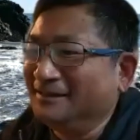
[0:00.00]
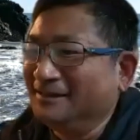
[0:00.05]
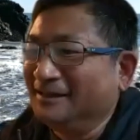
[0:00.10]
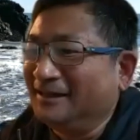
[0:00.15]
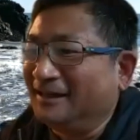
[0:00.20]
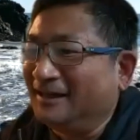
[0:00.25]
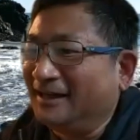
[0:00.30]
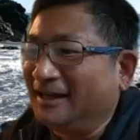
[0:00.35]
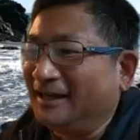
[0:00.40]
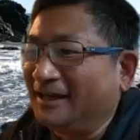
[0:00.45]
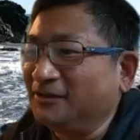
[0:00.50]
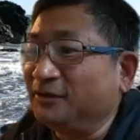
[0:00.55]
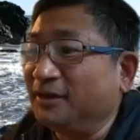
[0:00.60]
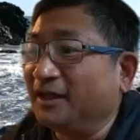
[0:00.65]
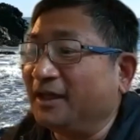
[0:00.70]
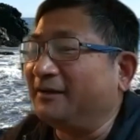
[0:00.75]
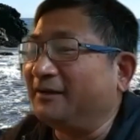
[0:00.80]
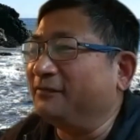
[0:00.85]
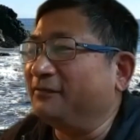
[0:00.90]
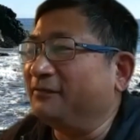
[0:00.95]
I actually
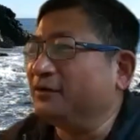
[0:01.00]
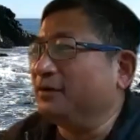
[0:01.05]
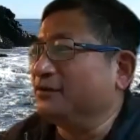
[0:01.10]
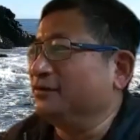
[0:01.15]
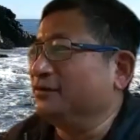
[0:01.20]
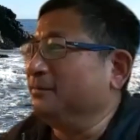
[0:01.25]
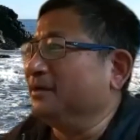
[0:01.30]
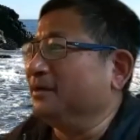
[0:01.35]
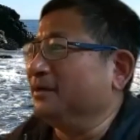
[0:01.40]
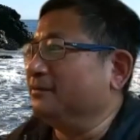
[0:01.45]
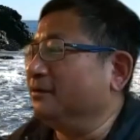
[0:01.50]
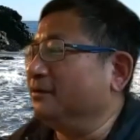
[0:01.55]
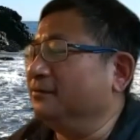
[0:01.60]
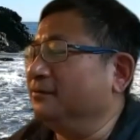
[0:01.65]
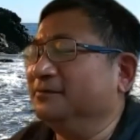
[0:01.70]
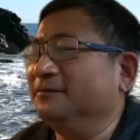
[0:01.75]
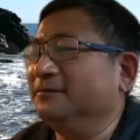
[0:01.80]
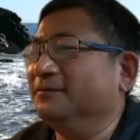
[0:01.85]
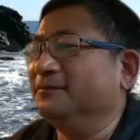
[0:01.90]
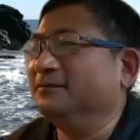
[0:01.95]
have a question
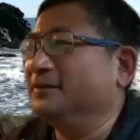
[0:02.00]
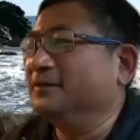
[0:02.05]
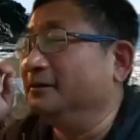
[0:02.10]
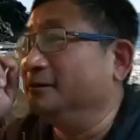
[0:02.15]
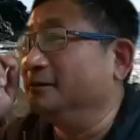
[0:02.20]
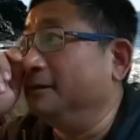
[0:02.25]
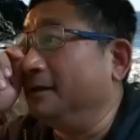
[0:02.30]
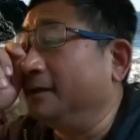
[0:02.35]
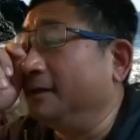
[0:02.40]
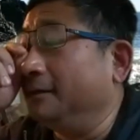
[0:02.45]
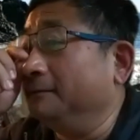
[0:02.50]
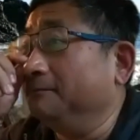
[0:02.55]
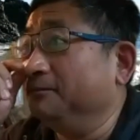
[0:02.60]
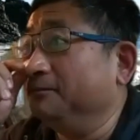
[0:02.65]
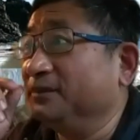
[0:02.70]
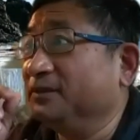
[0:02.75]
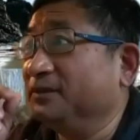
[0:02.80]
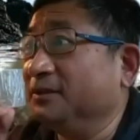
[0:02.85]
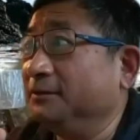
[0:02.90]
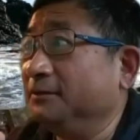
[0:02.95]
myself. So,
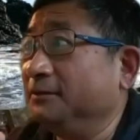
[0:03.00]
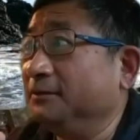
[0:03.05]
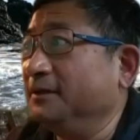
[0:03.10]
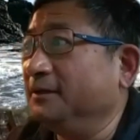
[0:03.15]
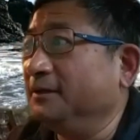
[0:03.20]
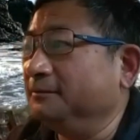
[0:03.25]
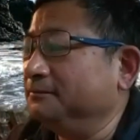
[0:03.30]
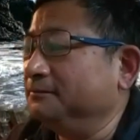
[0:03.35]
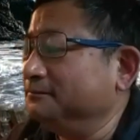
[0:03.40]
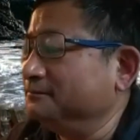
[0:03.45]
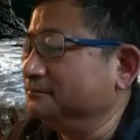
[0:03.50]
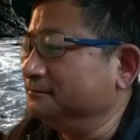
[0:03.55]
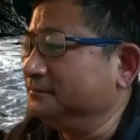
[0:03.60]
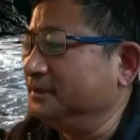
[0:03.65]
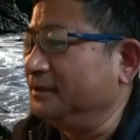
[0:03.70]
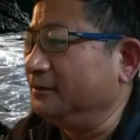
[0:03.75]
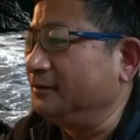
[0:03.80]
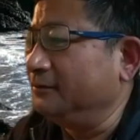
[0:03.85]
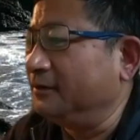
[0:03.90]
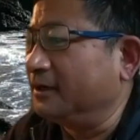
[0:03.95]
so you know,
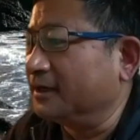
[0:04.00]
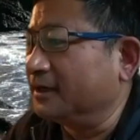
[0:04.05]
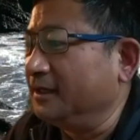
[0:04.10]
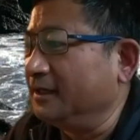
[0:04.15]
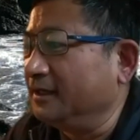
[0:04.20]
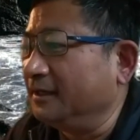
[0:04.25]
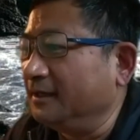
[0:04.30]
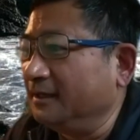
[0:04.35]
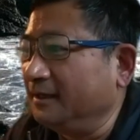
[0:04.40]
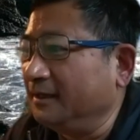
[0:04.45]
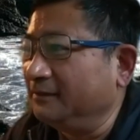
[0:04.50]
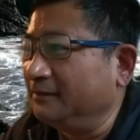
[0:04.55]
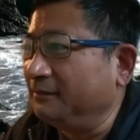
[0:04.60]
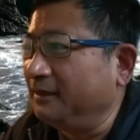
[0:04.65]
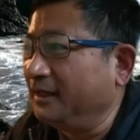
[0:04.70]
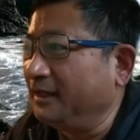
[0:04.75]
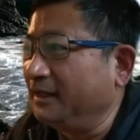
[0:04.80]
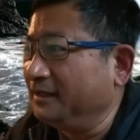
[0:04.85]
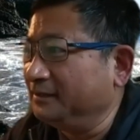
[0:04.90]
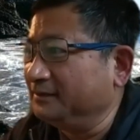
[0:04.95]
being working in
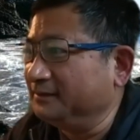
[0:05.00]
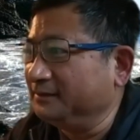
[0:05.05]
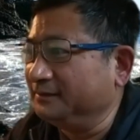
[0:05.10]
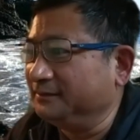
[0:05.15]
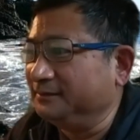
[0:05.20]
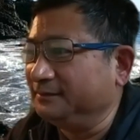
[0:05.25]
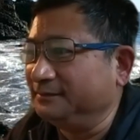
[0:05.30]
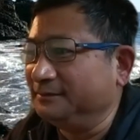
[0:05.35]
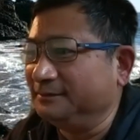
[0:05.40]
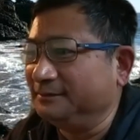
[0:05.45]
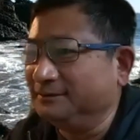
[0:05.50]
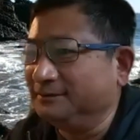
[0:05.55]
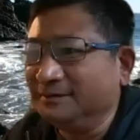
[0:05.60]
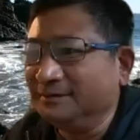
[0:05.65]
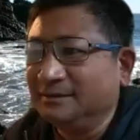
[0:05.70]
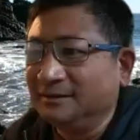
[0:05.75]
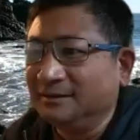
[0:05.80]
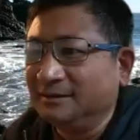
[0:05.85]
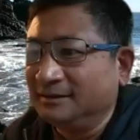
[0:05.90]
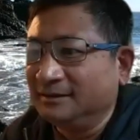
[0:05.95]
related to
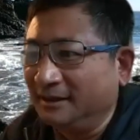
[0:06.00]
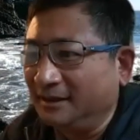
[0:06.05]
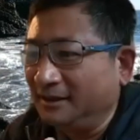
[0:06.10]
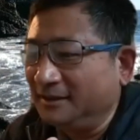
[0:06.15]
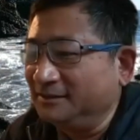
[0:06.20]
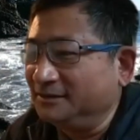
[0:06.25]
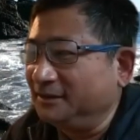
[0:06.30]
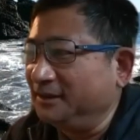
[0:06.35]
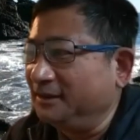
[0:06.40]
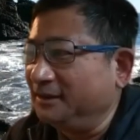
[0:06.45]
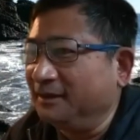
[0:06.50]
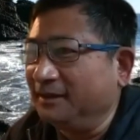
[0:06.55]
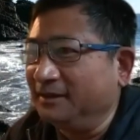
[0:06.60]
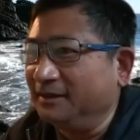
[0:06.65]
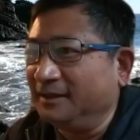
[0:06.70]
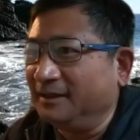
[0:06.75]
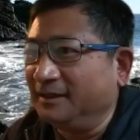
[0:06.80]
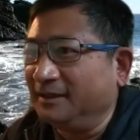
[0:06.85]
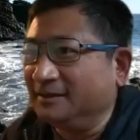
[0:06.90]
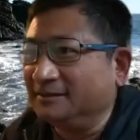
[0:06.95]
data engineering,
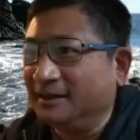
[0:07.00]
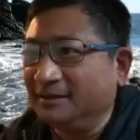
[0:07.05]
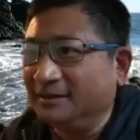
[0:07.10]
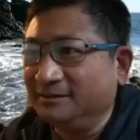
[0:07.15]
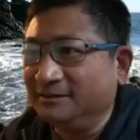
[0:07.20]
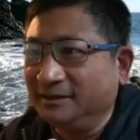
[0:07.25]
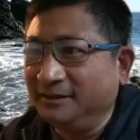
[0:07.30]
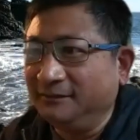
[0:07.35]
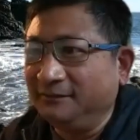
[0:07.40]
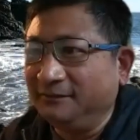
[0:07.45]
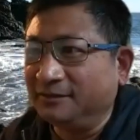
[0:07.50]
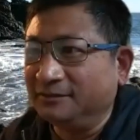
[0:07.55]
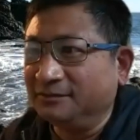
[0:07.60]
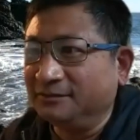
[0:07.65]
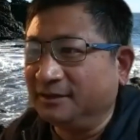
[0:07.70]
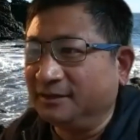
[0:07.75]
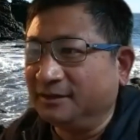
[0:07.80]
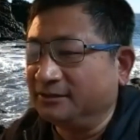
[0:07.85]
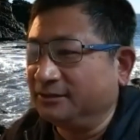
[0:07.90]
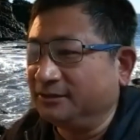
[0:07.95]
data science, data
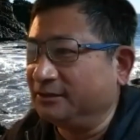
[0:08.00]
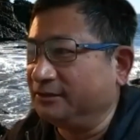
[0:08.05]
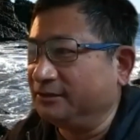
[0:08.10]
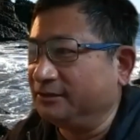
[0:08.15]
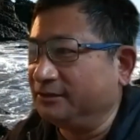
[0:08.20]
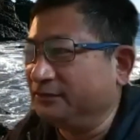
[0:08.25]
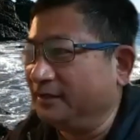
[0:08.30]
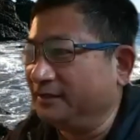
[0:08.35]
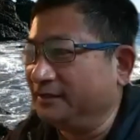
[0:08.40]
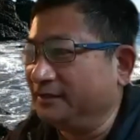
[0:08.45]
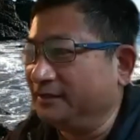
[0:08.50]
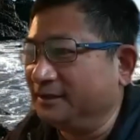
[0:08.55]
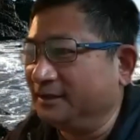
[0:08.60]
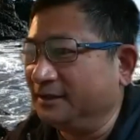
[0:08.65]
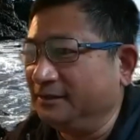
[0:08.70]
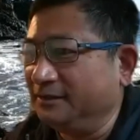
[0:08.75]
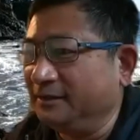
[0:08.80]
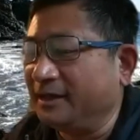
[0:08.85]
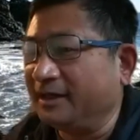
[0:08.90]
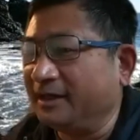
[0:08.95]
infrastructures, and
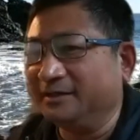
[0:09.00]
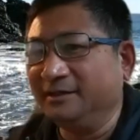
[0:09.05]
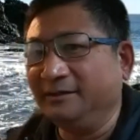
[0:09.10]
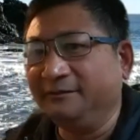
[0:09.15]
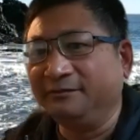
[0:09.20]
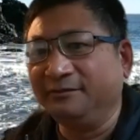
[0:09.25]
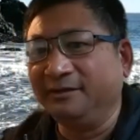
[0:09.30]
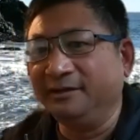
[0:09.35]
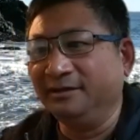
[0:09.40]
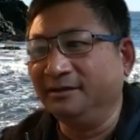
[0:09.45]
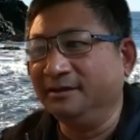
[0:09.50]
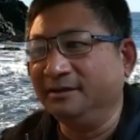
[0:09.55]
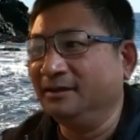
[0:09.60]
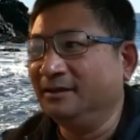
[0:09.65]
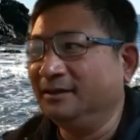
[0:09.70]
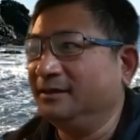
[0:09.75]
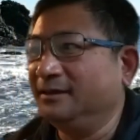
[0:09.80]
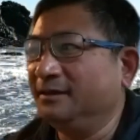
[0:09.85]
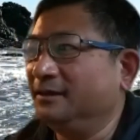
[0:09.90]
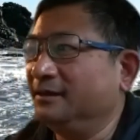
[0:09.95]
you had a different
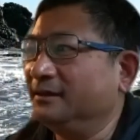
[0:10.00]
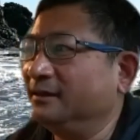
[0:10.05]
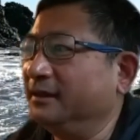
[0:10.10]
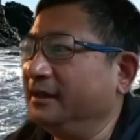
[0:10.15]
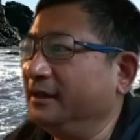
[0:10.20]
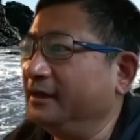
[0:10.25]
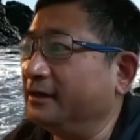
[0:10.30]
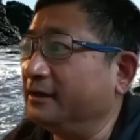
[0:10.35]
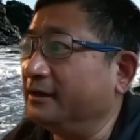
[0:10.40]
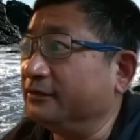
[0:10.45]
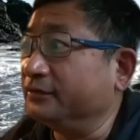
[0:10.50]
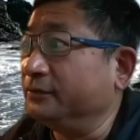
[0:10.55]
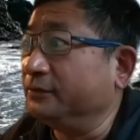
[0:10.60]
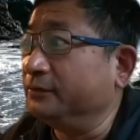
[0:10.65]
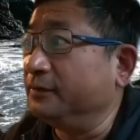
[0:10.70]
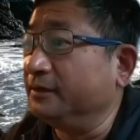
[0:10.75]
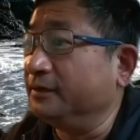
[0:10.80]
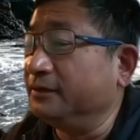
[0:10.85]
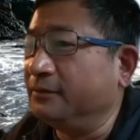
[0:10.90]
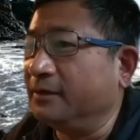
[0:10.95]
layers
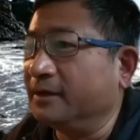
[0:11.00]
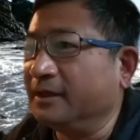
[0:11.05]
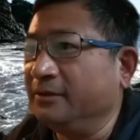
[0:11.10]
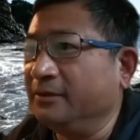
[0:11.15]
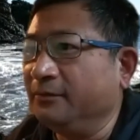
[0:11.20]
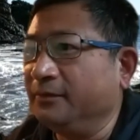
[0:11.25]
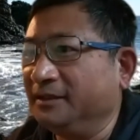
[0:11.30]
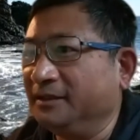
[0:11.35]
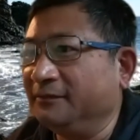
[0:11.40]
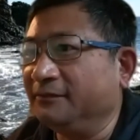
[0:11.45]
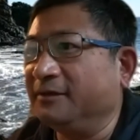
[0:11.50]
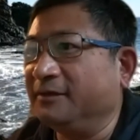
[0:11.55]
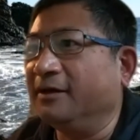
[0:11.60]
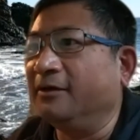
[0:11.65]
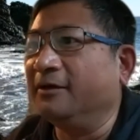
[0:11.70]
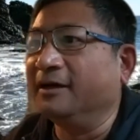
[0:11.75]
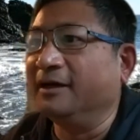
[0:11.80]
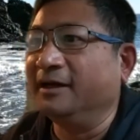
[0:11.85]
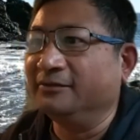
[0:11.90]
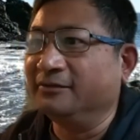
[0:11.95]
with working with the different
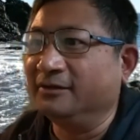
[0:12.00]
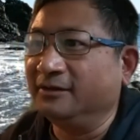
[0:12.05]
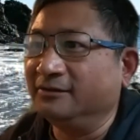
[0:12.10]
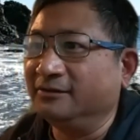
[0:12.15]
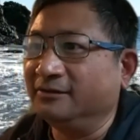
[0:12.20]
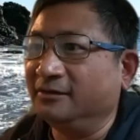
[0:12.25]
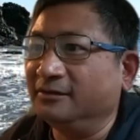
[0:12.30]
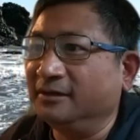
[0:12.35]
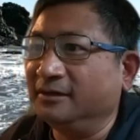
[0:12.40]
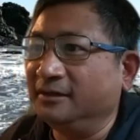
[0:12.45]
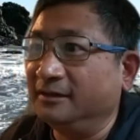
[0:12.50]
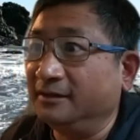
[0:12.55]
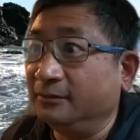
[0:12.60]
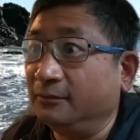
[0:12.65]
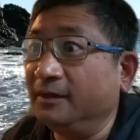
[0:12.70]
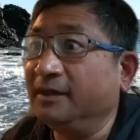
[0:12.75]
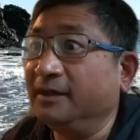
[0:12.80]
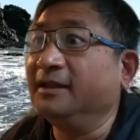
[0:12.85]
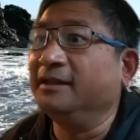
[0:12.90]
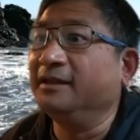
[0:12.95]
organizations
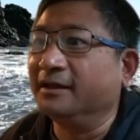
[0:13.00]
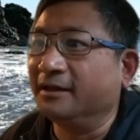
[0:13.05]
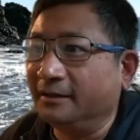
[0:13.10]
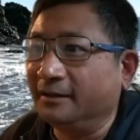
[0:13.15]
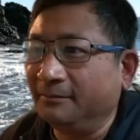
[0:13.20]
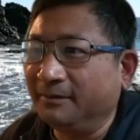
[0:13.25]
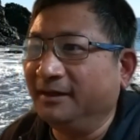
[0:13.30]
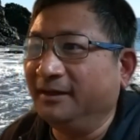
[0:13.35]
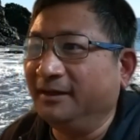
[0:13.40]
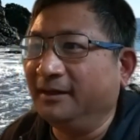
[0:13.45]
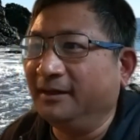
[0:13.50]
within the company. I